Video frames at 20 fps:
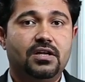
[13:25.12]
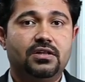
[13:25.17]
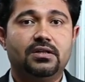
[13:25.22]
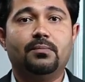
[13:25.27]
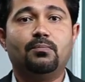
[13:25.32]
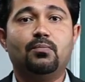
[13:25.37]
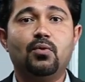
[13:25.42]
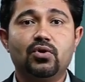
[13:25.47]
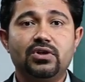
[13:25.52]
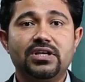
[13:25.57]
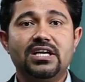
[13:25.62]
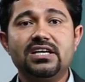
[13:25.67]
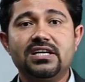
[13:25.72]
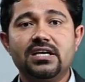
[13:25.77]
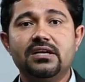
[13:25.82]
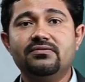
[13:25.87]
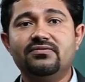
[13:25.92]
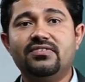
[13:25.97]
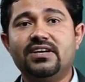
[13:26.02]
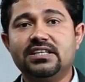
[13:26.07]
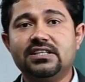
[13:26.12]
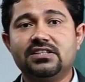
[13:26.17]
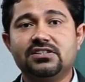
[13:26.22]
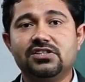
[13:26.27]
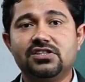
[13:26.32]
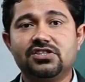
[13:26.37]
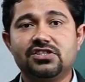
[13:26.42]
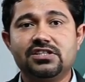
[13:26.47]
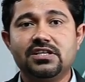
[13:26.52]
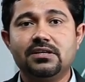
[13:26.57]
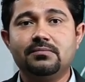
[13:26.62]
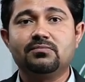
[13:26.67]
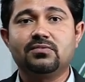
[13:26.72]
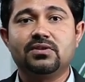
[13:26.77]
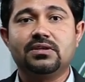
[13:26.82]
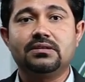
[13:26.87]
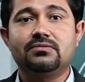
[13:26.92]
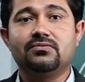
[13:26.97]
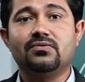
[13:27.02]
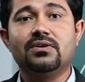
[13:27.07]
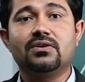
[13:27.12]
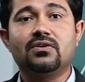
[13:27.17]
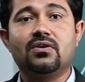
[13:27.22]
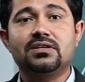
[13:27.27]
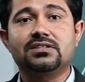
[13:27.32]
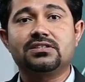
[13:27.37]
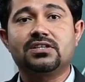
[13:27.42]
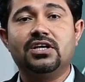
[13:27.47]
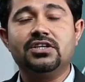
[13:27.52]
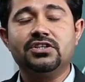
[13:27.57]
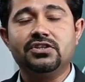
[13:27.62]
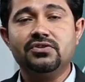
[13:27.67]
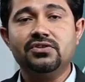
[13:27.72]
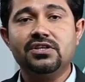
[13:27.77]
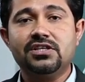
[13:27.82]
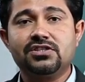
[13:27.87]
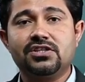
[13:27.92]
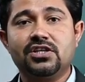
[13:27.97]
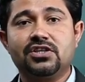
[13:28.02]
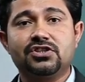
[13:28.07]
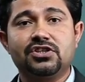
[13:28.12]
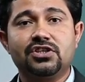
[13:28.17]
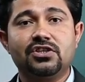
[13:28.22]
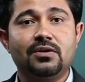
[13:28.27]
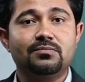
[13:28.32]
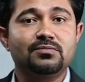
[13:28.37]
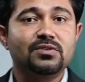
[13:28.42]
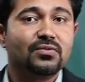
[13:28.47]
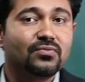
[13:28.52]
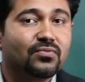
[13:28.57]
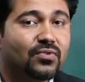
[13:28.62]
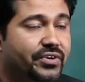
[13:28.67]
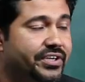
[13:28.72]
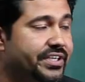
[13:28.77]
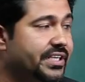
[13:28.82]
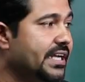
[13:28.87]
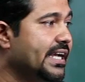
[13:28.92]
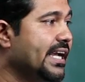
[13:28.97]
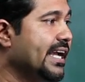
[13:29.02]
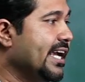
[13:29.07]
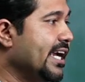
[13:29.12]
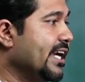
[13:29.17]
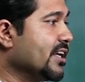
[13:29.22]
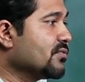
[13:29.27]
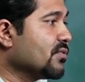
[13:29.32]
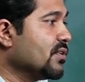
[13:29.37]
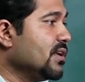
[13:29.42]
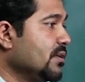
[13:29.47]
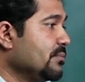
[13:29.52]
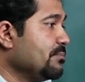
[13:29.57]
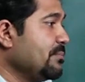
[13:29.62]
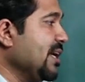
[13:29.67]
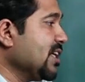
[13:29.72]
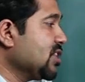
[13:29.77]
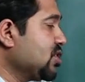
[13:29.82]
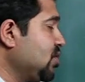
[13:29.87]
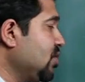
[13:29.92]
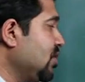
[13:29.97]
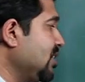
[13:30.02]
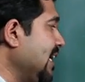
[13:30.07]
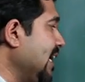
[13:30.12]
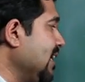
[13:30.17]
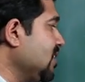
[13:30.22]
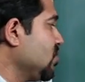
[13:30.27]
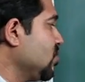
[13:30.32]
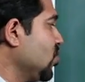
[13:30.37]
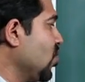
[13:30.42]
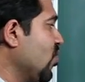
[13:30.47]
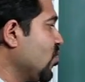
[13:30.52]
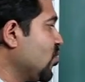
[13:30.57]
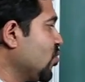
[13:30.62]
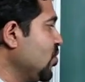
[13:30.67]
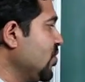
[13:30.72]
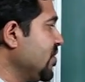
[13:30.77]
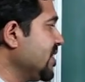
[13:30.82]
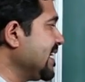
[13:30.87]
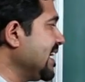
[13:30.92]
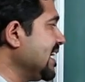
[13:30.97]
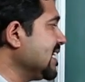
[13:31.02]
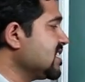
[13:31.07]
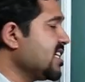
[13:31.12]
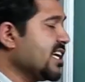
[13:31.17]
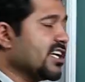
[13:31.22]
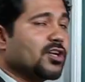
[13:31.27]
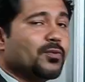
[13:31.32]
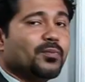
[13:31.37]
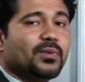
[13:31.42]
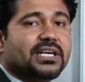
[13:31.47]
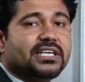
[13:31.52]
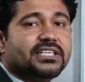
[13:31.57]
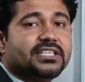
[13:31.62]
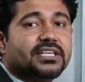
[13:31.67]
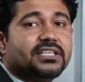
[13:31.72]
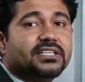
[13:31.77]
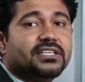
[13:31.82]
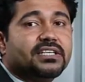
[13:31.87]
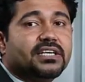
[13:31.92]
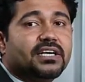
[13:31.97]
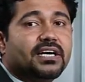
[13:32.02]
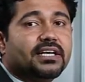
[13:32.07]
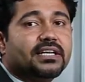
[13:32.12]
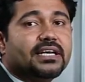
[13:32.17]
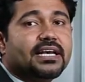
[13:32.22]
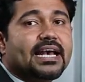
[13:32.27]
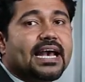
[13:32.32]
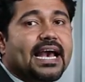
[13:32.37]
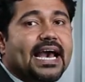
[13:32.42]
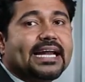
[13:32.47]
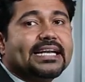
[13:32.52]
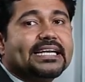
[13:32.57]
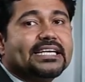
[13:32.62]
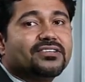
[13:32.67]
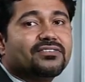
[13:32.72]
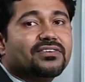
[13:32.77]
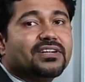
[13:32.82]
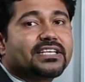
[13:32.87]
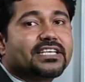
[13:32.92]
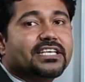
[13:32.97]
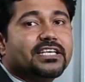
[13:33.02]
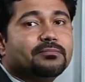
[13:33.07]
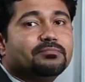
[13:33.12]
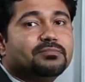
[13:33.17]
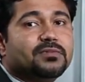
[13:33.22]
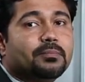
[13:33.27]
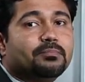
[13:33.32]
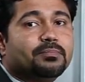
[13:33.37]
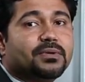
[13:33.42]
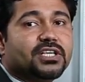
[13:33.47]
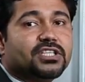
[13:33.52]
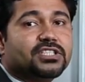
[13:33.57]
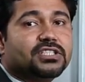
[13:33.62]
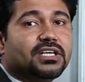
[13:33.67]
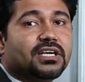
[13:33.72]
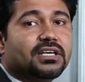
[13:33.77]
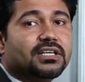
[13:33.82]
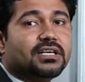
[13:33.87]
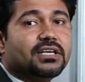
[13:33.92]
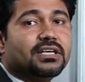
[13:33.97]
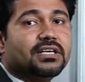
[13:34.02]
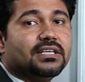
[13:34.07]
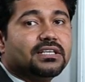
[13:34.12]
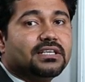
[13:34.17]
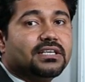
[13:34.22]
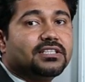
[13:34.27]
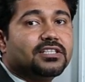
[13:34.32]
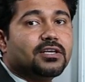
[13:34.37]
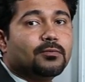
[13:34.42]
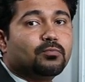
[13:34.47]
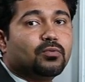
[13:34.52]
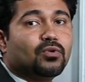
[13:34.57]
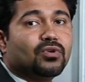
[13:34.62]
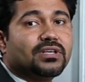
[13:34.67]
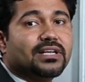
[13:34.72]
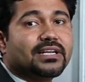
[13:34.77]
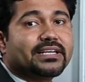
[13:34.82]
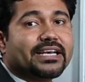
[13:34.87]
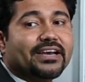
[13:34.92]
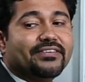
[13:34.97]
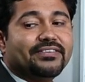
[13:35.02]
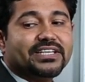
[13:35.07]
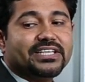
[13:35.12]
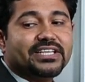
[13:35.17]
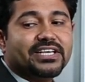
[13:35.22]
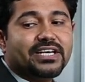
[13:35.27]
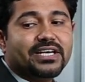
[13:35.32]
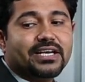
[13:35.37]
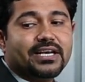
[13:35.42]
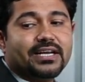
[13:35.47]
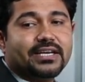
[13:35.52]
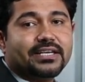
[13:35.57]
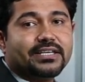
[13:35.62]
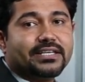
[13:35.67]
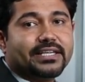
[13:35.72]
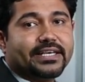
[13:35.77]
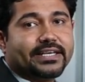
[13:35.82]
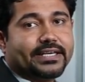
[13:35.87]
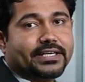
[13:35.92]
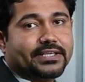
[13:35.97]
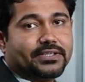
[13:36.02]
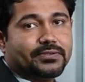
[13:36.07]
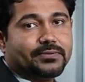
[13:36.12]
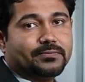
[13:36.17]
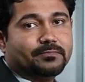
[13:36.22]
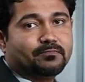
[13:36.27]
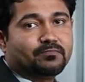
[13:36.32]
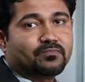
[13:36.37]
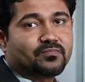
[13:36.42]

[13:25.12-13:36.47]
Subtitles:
The potent lymphatic system, it will cause continuous suction of the fluid. It will make sure that no fluid gets accumulated here and it will keep the pressure in the pleural cavity negative.